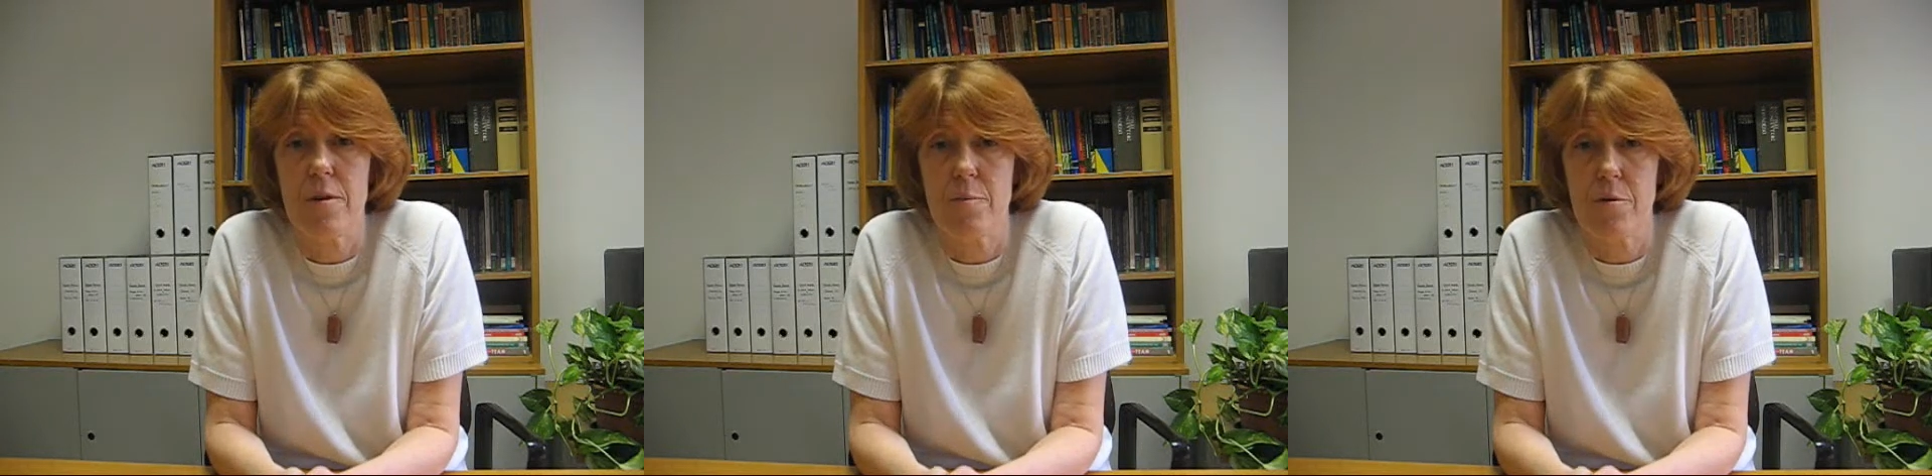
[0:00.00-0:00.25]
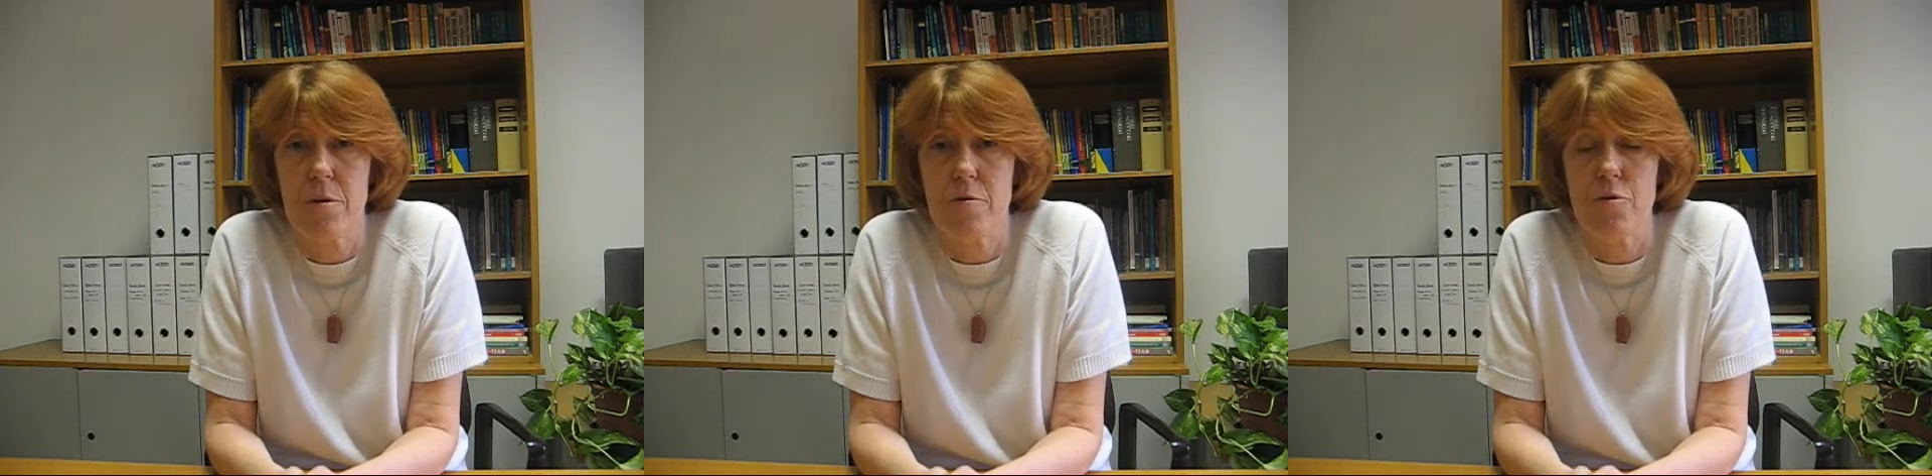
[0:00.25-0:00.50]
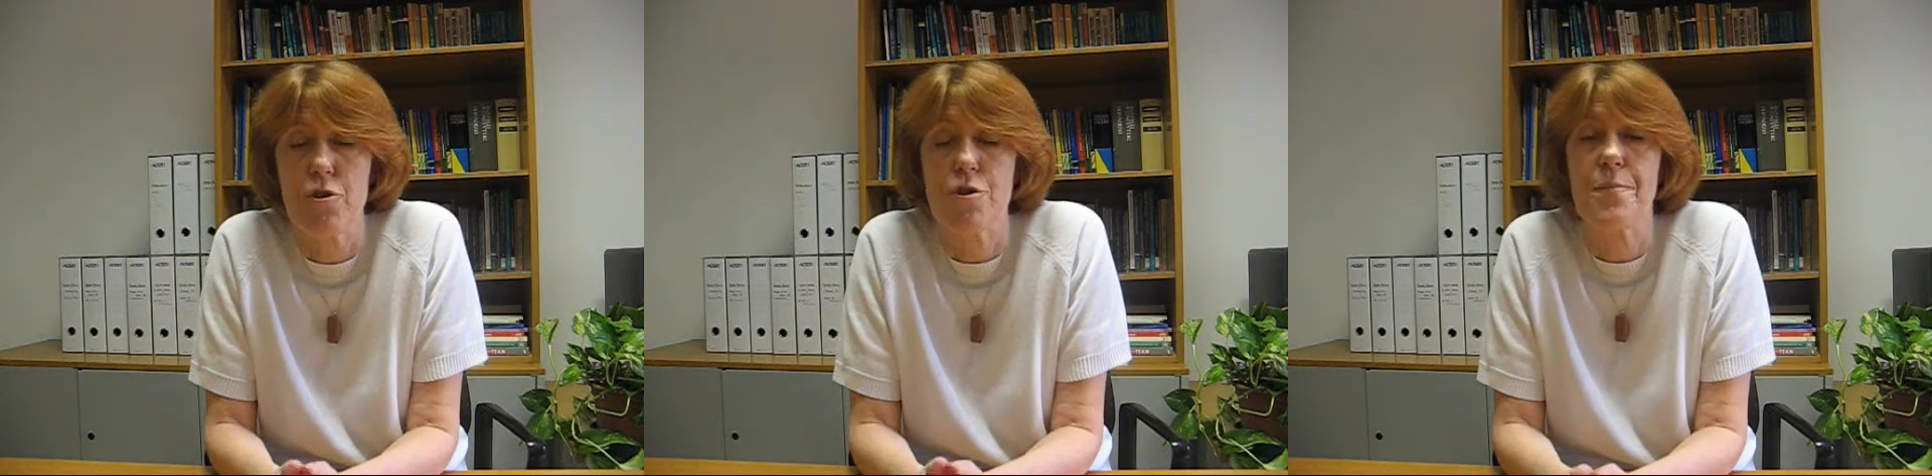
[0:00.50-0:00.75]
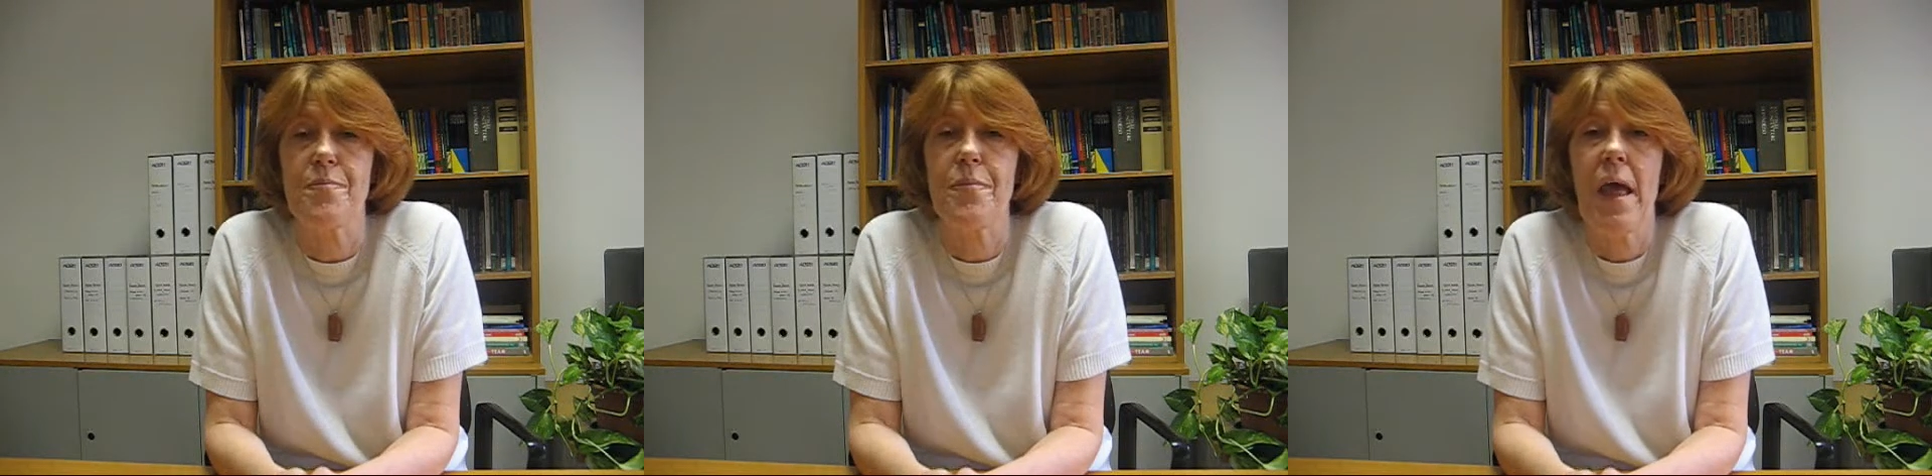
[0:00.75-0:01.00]
approach.
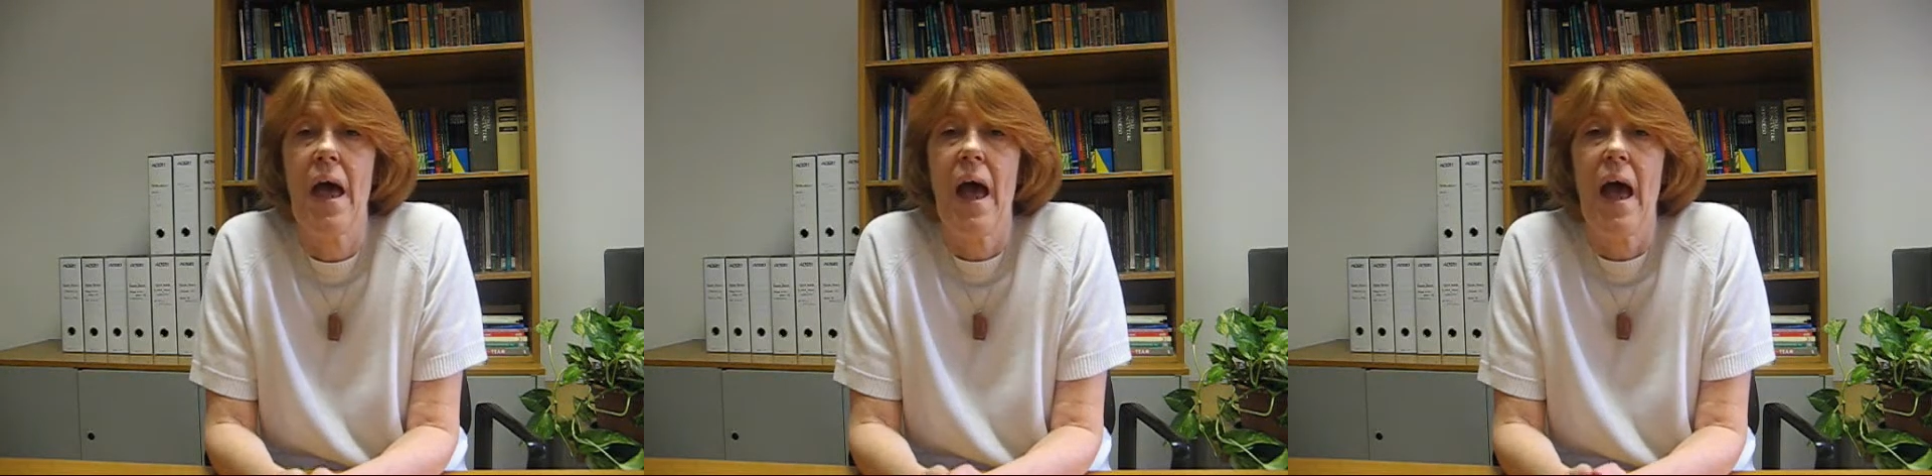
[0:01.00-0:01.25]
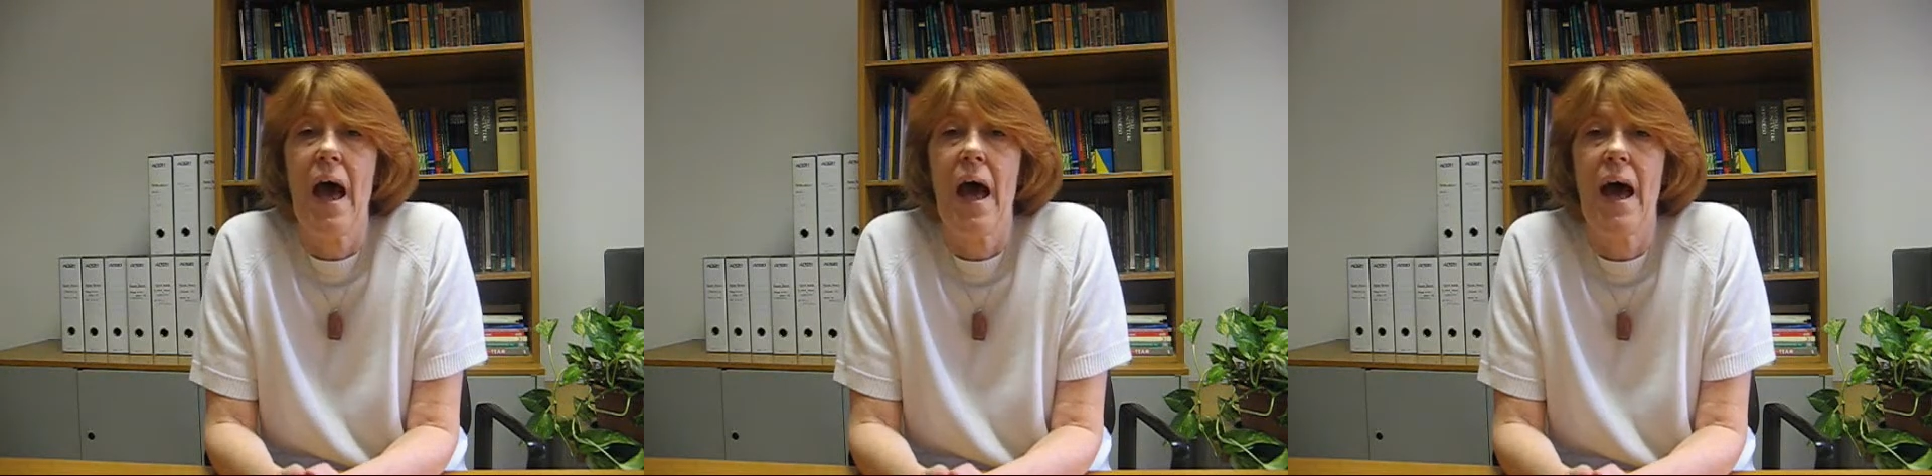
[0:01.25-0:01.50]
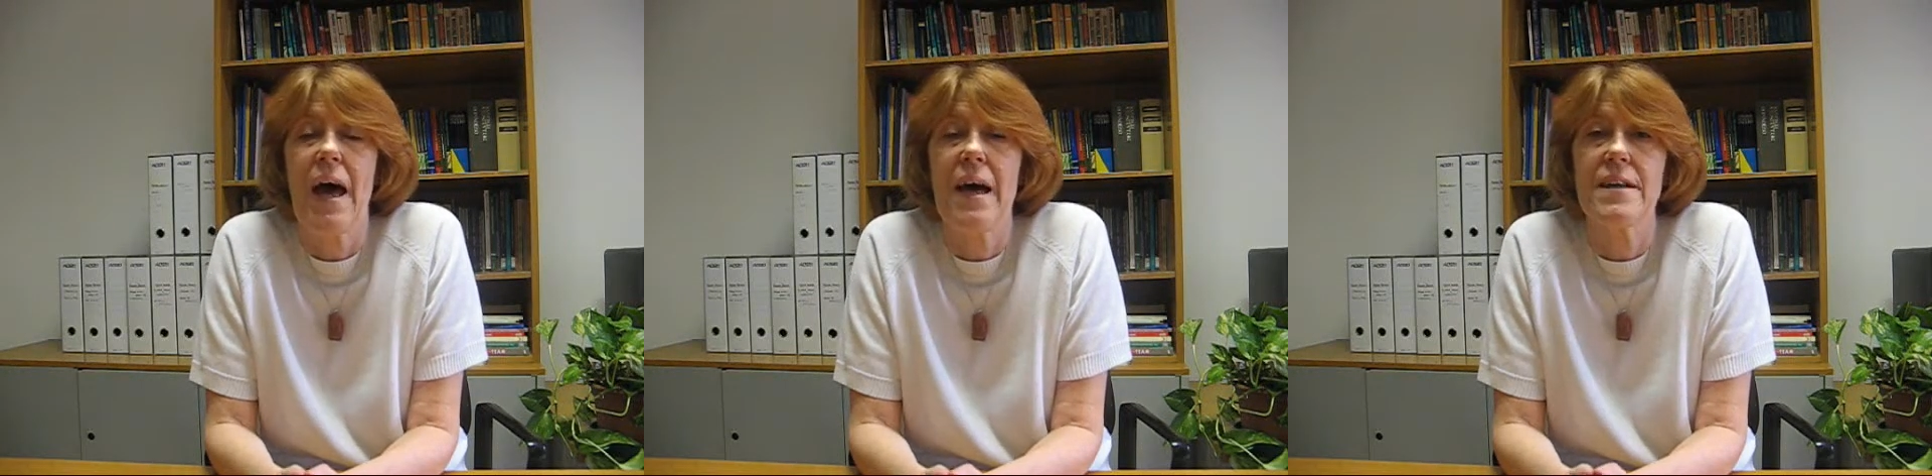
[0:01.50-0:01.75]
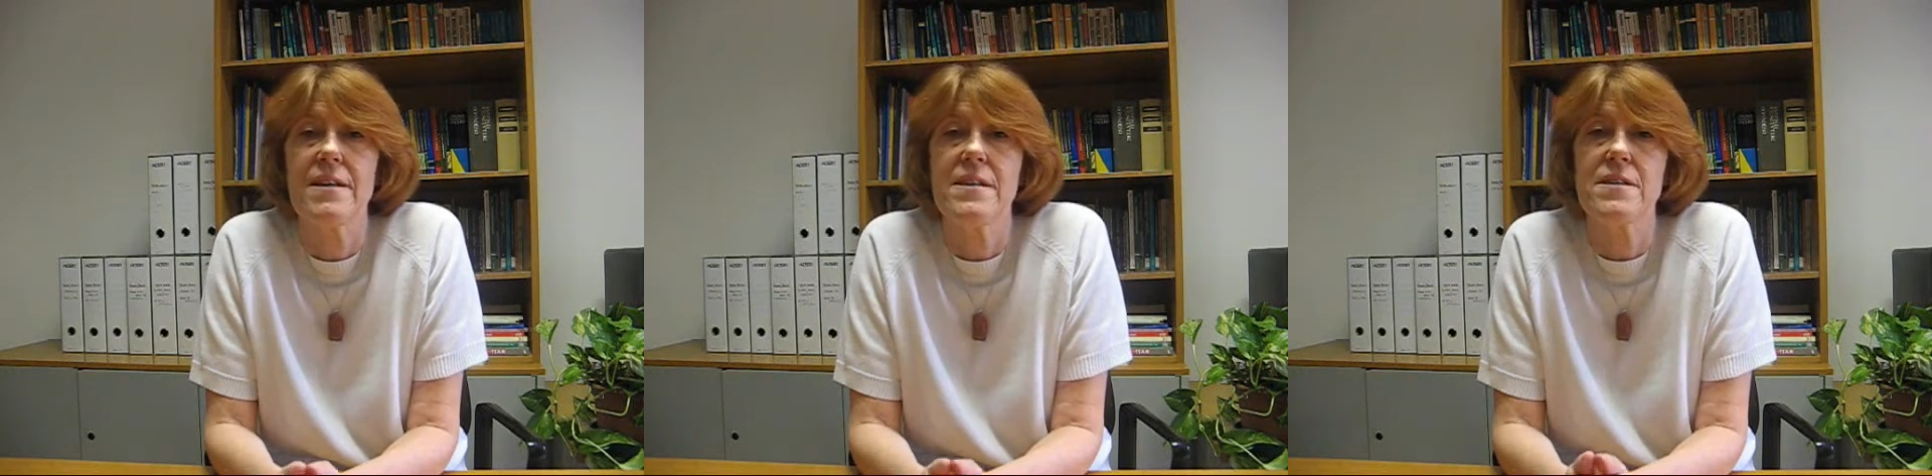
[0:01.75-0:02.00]

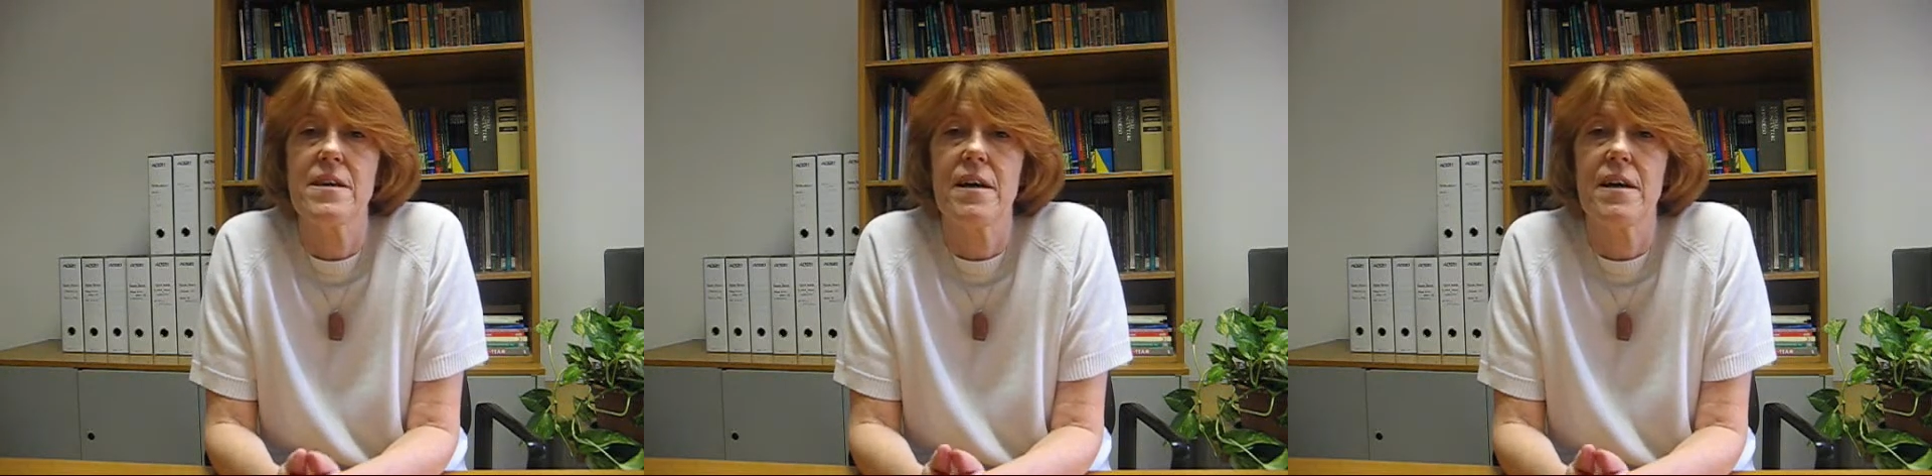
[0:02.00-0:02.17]
And